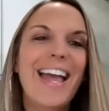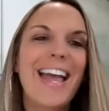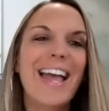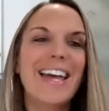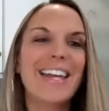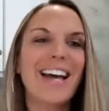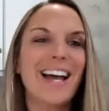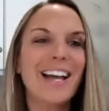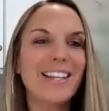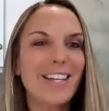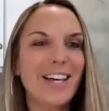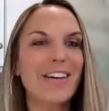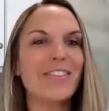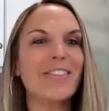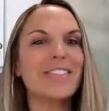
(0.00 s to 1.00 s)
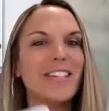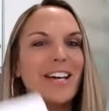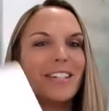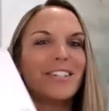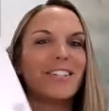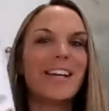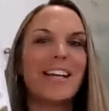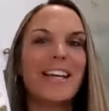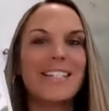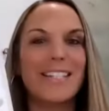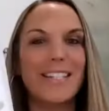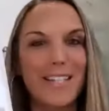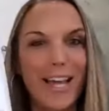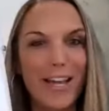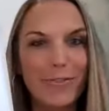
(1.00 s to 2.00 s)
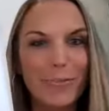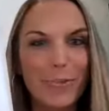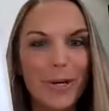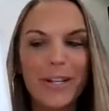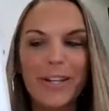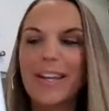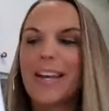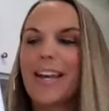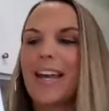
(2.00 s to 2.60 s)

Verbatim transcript: And I love Dr. A's life book.